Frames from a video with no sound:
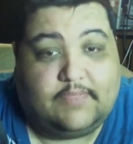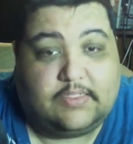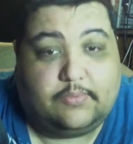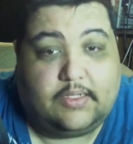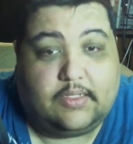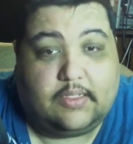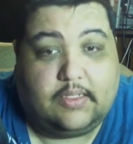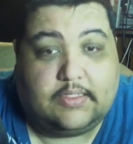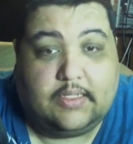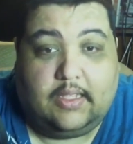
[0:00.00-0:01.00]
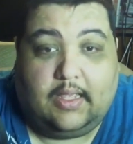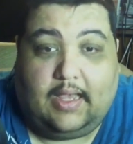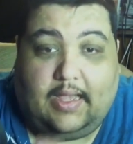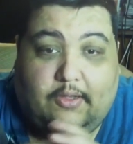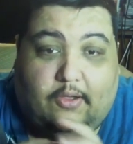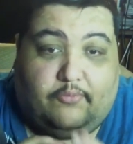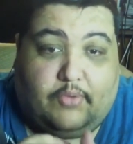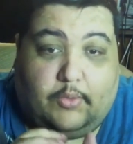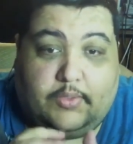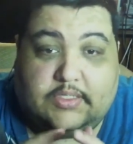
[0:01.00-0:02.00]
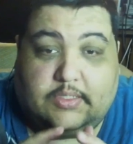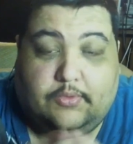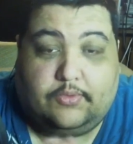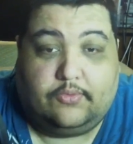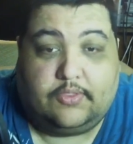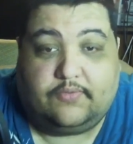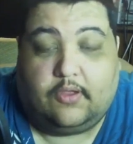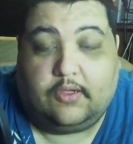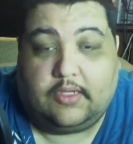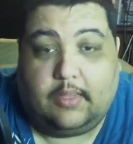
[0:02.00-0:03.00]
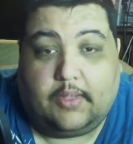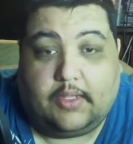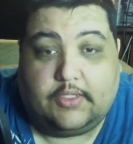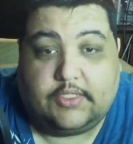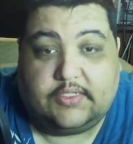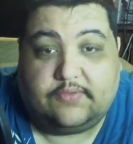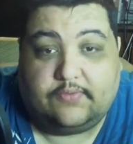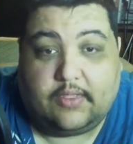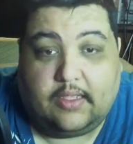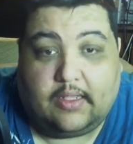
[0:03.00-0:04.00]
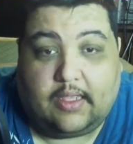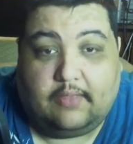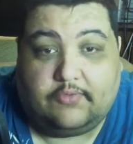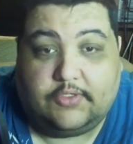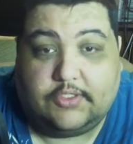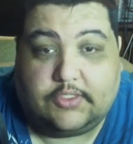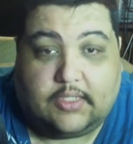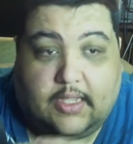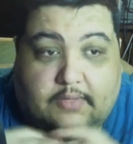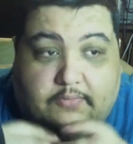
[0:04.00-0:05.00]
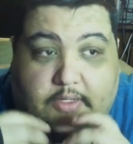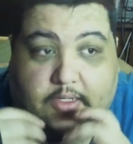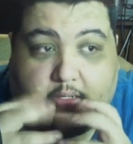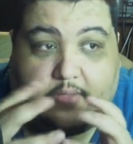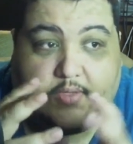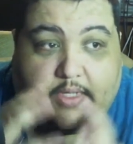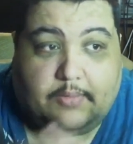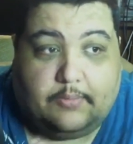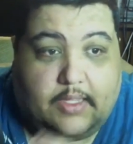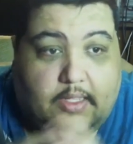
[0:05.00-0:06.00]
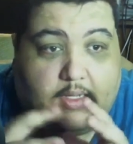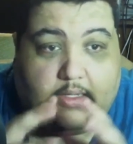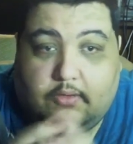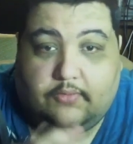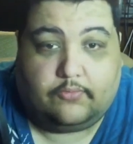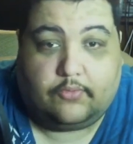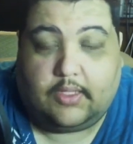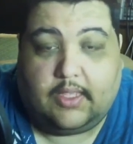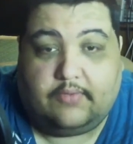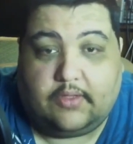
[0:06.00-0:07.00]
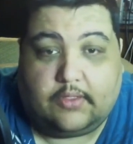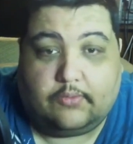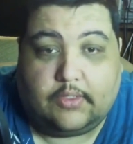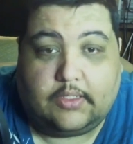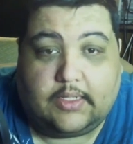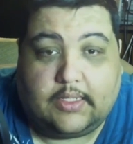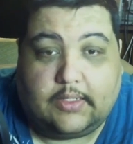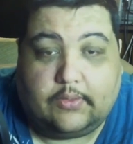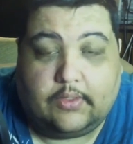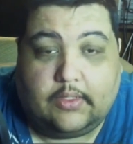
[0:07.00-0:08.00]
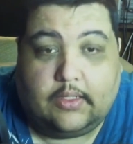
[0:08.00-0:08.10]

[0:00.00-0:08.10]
that's about it, guys. I know I've probably stumbled through this vlog, and I apologize for that. I've just kind of done it off the top of my head. I don't even really have anything written down.